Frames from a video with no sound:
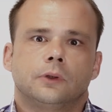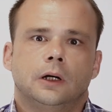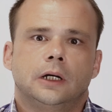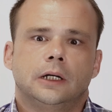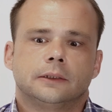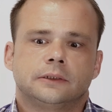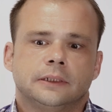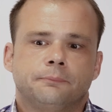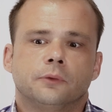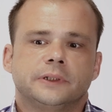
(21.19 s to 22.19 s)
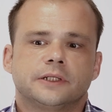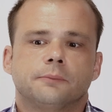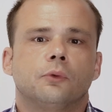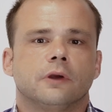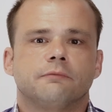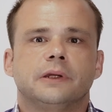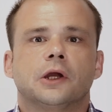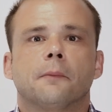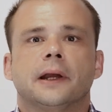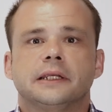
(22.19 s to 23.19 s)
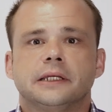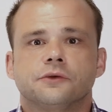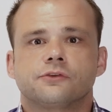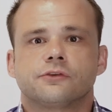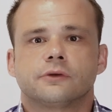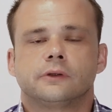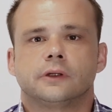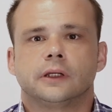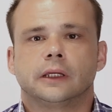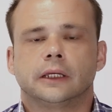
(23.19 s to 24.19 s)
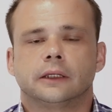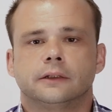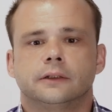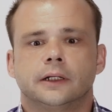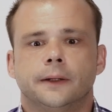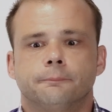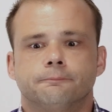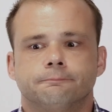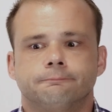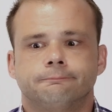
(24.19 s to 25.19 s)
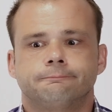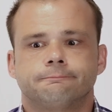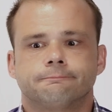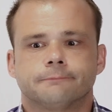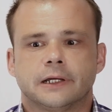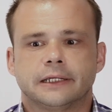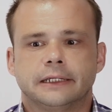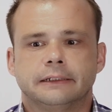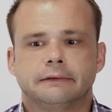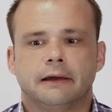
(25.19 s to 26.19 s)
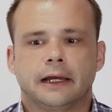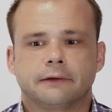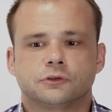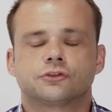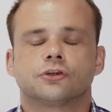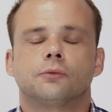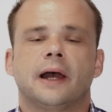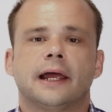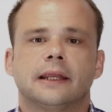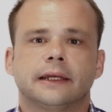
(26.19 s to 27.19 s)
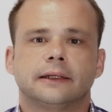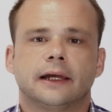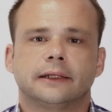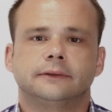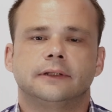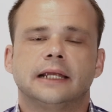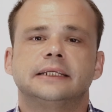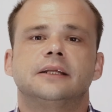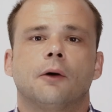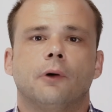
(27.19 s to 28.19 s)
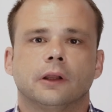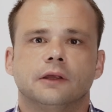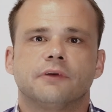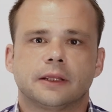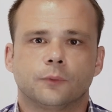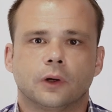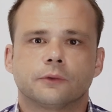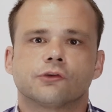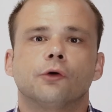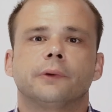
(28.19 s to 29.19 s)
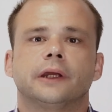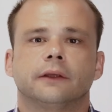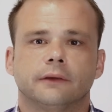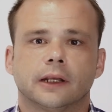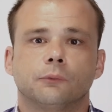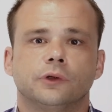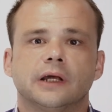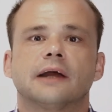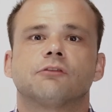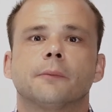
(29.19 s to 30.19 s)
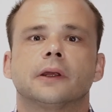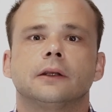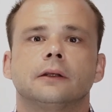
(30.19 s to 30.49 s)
Uh, it put me to the point of being on my knees. And um, I was so bad, I, I, I did not want to live anymore. I was hoping that I would die from it.